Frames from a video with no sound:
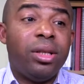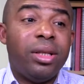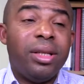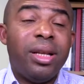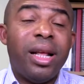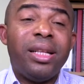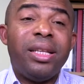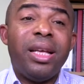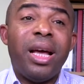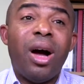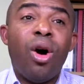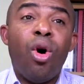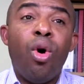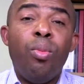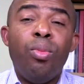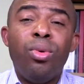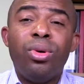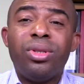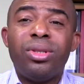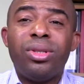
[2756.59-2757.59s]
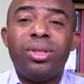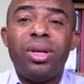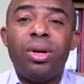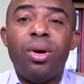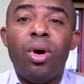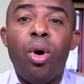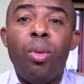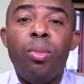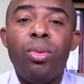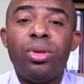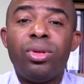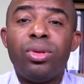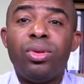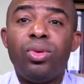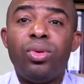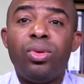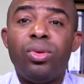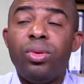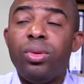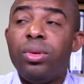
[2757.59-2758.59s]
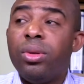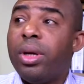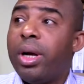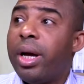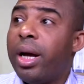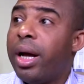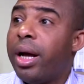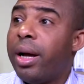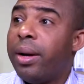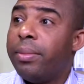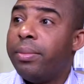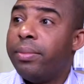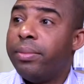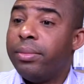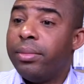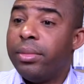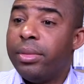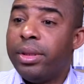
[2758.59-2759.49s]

that they are almost almost um,